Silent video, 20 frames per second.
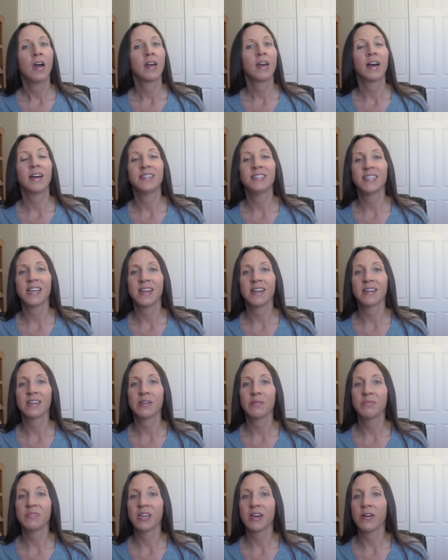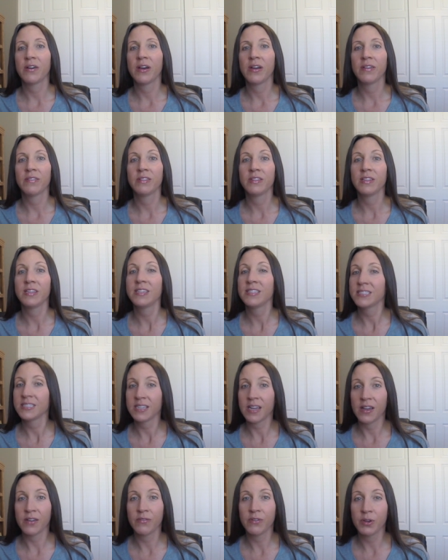content comes out at least
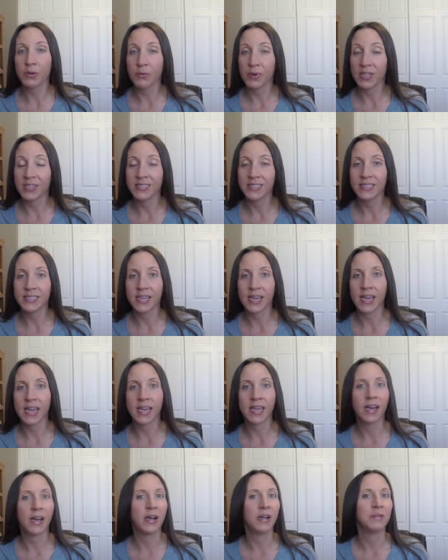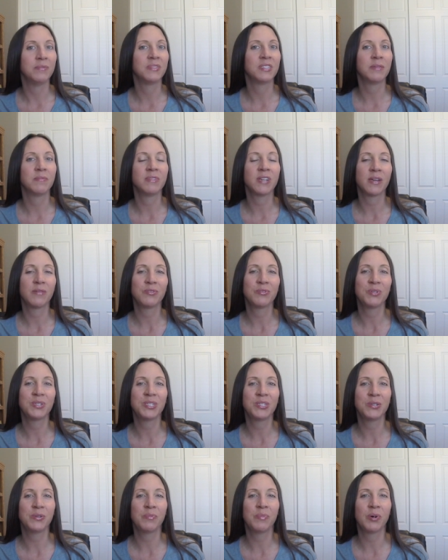every Wednesday. Um, sometimes we
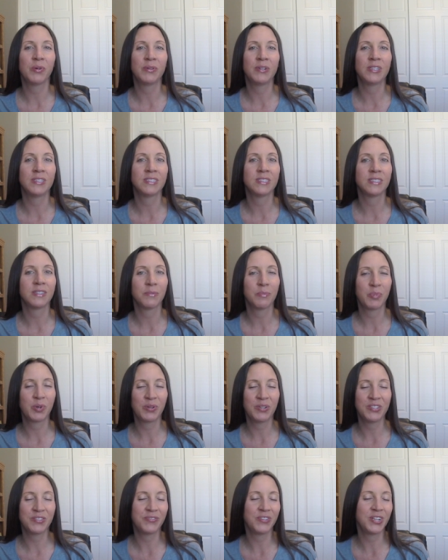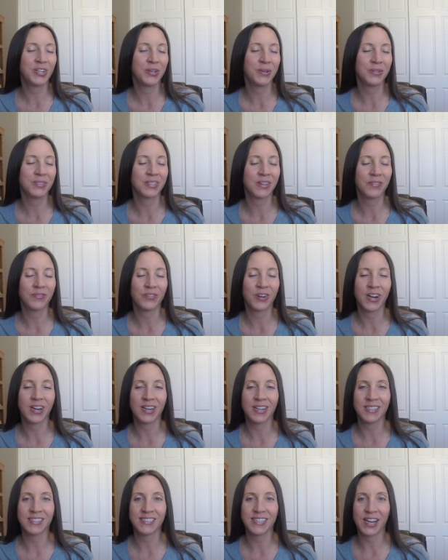do bonus bonus videos on
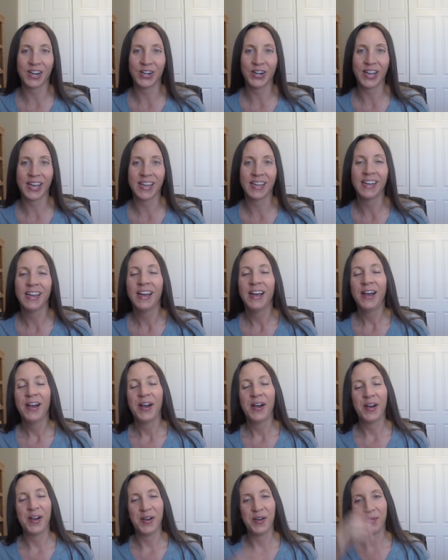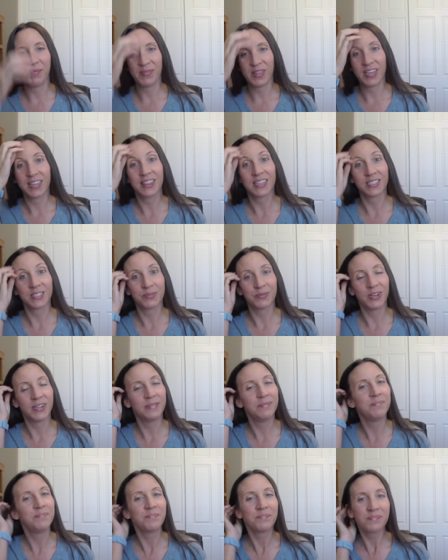Friday and Saturday, um, like this
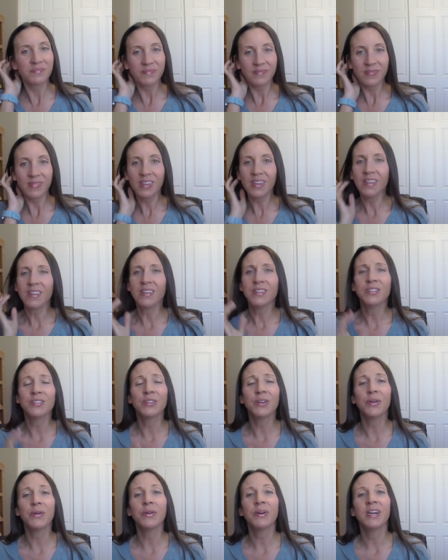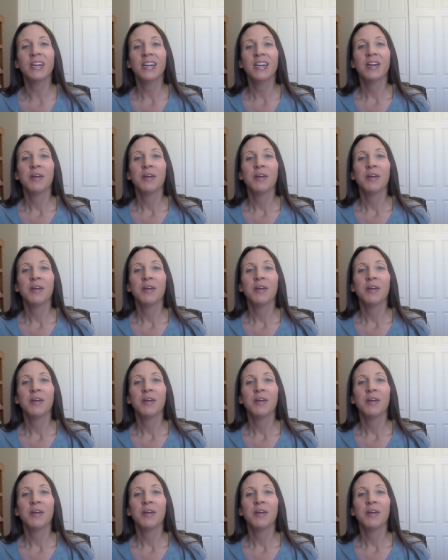one. So